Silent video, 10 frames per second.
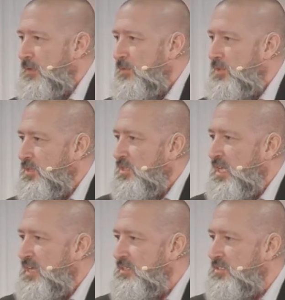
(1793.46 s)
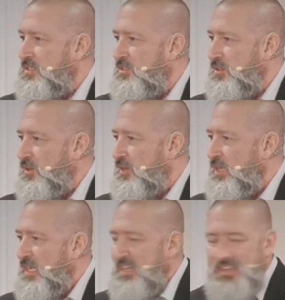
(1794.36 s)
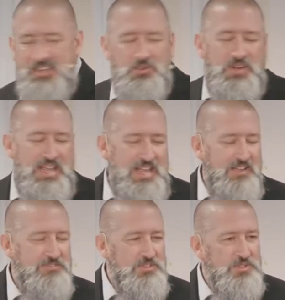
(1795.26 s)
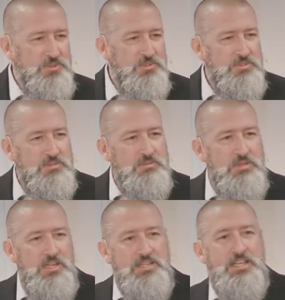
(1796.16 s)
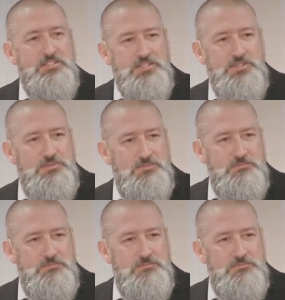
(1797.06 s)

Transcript: with a gladness in your heart. I don't have to, I get to,